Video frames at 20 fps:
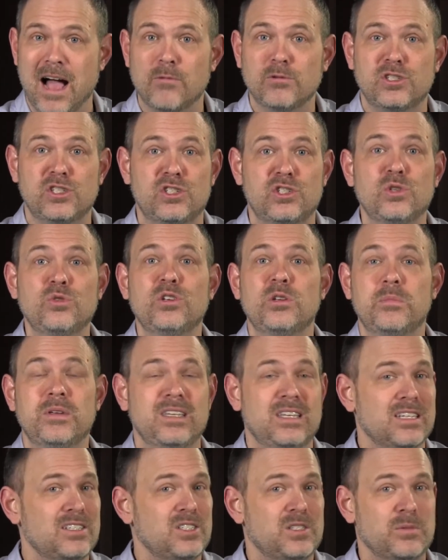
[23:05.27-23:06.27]
I was soon to be
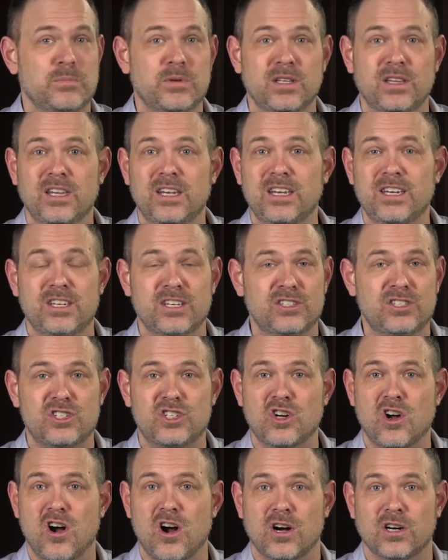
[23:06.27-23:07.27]
disability
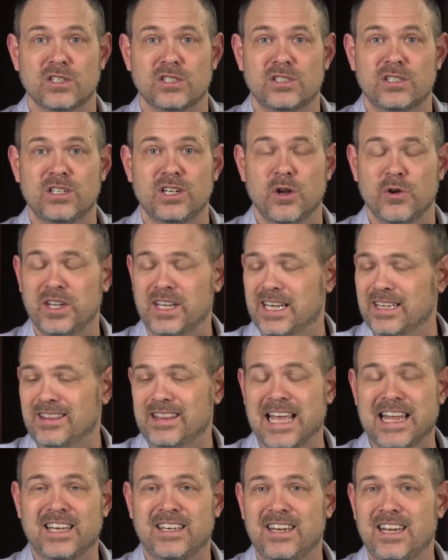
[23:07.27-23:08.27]
discharged, to get
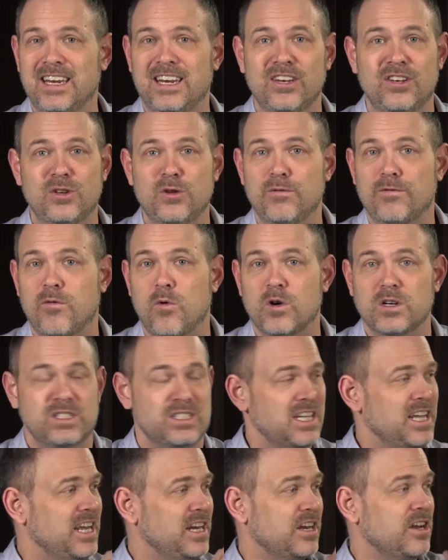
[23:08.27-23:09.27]
that
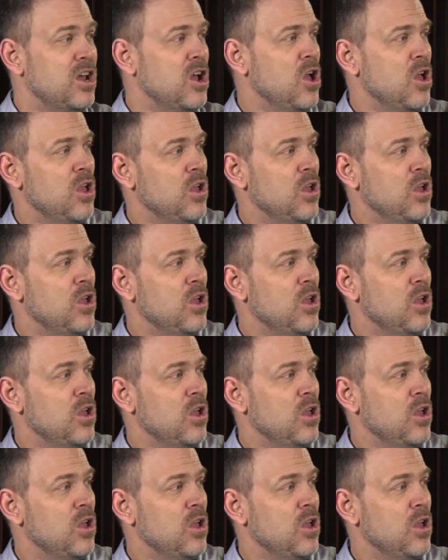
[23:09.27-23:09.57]
DD-214 and